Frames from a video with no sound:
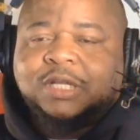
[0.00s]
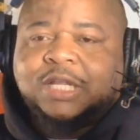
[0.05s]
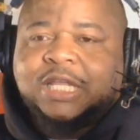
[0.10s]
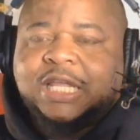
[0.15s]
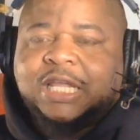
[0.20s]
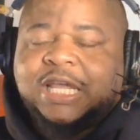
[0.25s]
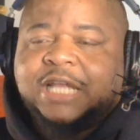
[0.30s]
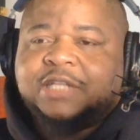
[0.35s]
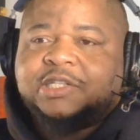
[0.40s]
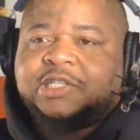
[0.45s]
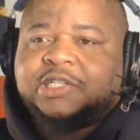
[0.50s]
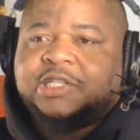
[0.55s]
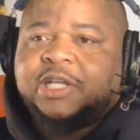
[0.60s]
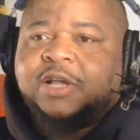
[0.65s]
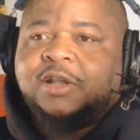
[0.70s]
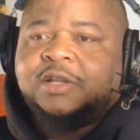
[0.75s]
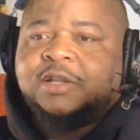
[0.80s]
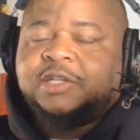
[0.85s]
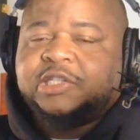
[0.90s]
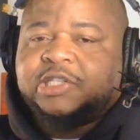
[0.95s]
can
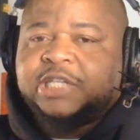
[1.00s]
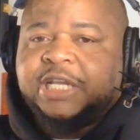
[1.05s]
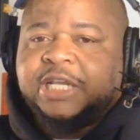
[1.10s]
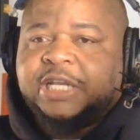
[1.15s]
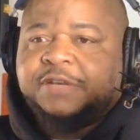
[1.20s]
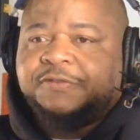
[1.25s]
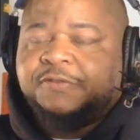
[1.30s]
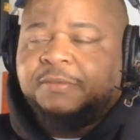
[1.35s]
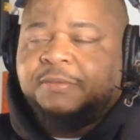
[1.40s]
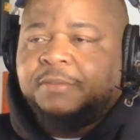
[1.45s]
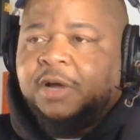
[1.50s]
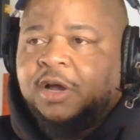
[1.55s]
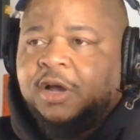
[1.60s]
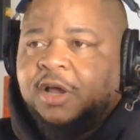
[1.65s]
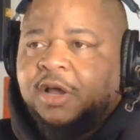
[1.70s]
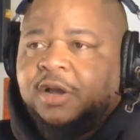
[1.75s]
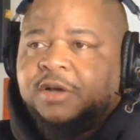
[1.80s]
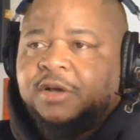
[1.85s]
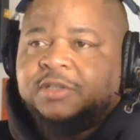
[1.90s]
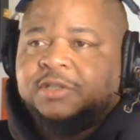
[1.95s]
sell a seat from
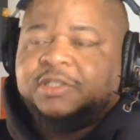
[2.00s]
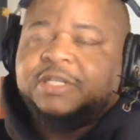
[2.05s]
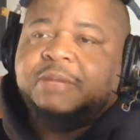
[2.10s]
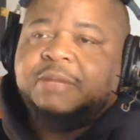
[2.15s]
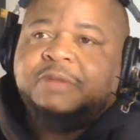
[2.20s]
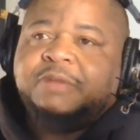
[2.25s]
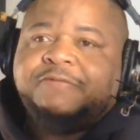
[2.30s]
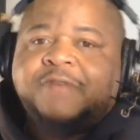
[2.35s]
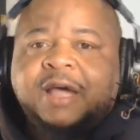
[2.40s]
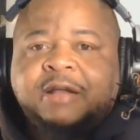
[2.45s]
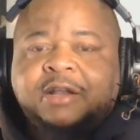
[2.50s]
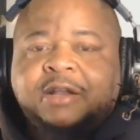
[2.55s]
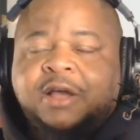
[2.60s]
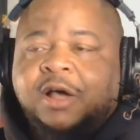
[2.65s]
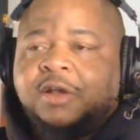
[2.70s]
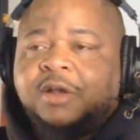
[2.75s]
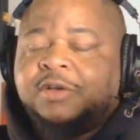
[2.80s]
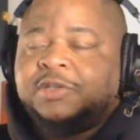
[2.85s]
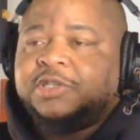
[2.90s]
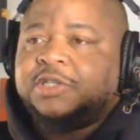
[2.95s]

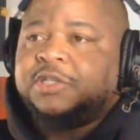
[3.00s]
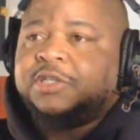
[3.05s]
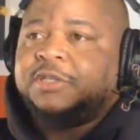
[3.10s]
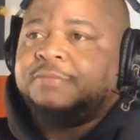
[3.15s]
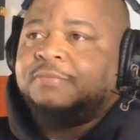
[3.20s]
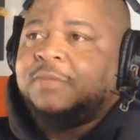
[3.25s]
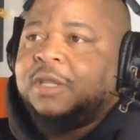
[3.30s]
$175 to